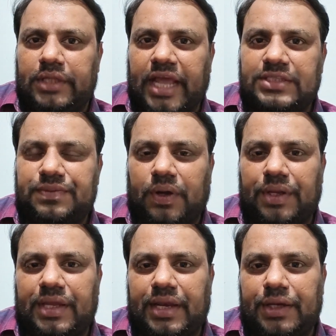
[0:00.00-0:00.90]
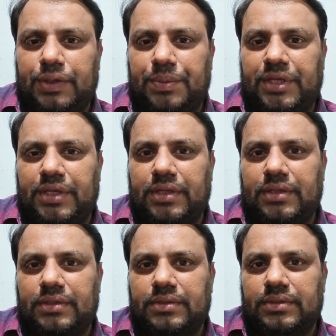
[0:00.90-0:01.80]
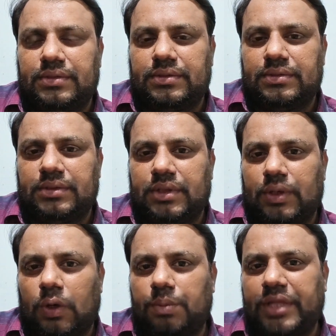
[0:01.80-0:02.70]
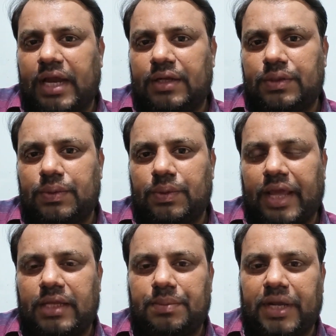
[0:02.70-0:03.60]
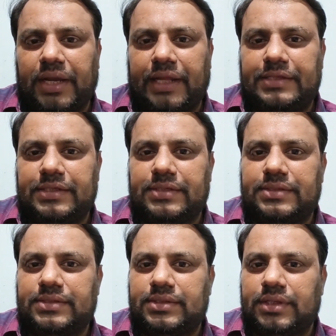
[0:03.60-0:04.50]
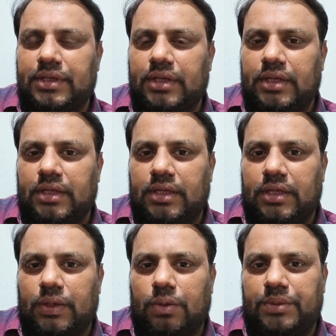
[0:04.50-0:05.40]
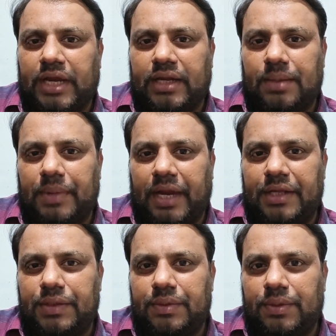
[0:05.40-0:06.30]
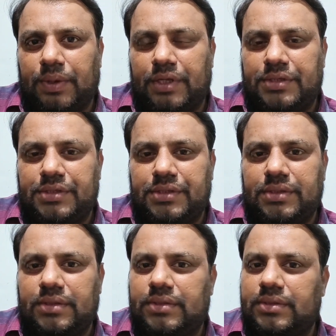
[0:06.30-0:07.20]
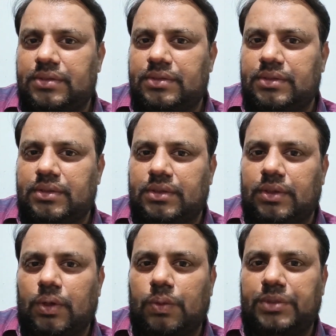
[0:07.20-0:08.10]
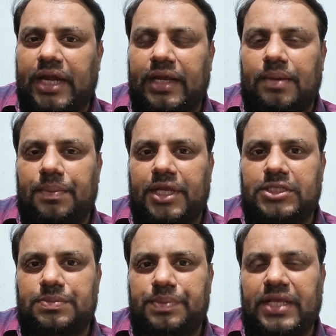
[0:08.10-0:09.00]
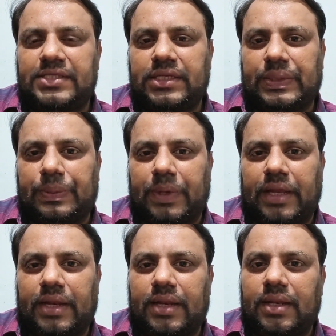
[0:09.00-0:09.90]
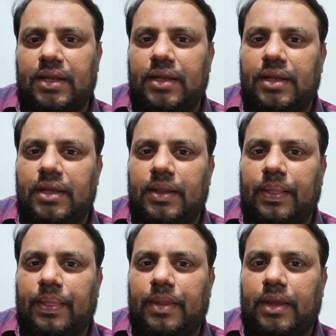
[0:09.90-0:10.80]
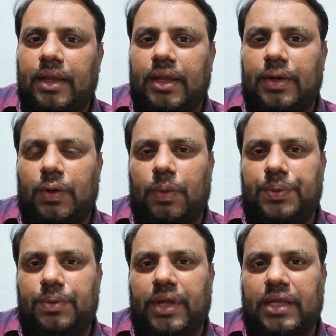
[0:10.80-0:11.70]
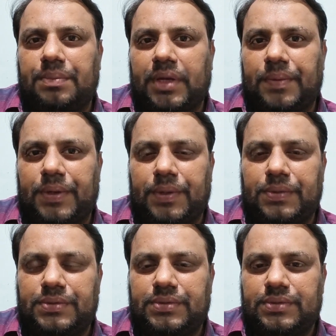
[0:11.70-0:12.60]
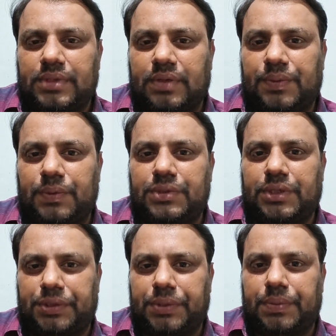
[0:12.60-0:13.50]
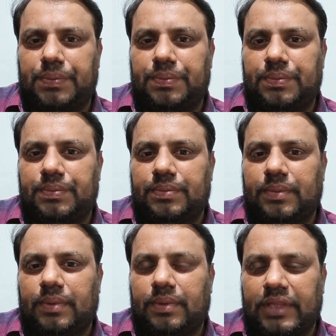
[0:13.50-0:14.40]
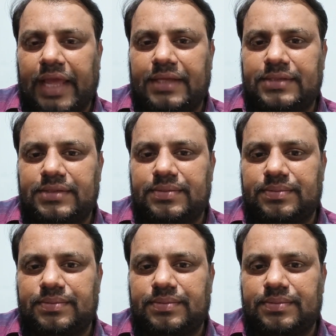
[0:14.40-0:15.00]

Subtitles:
Thanks for hearing to me. Hope that you like my lectures. Hope that I'm adding your knowledge. Hope that I'm expressing well, and hope you like my videos in future too. Thanks.